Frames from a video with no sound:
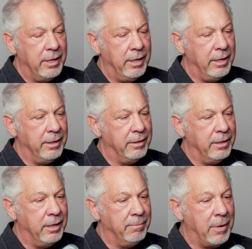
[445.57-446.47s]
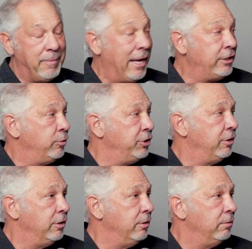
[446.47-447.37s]
And my pastor was at
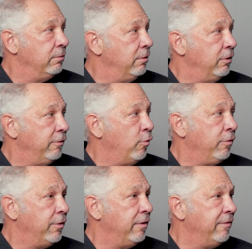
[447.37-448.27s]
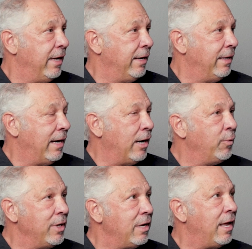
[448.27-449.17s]
the forefront of that. And I
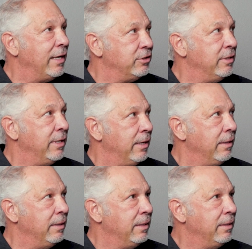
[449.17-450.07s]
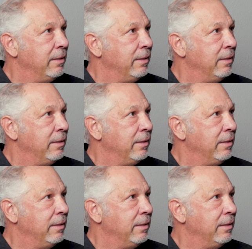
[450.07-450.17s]
realized then